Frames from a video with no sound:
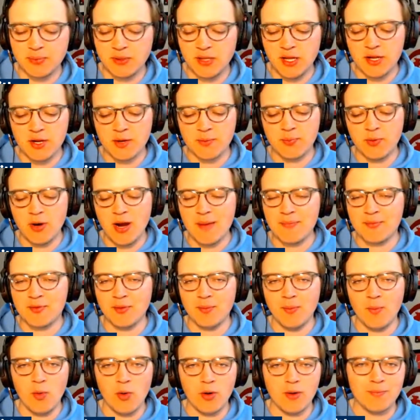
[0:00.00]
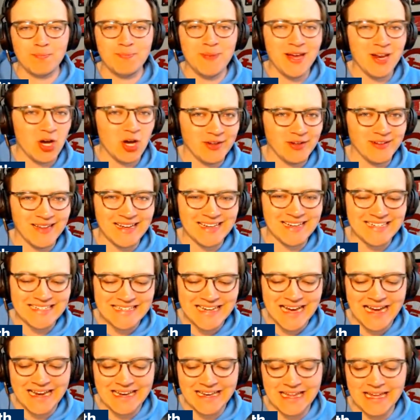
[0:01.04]
player props, and more,
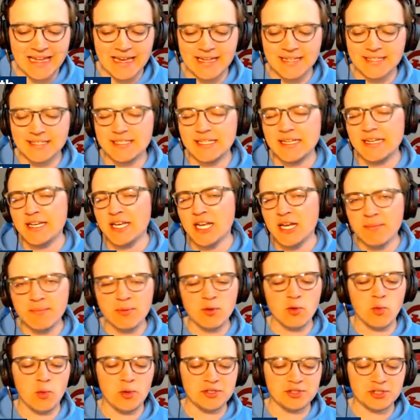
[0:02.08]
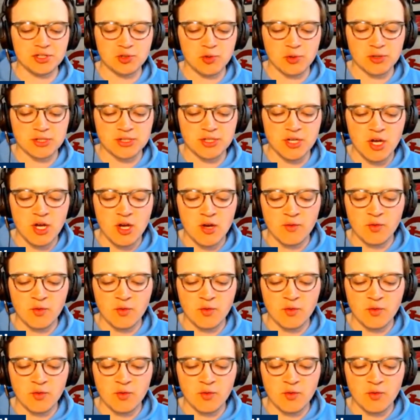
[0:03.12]
betonline.net is the number one source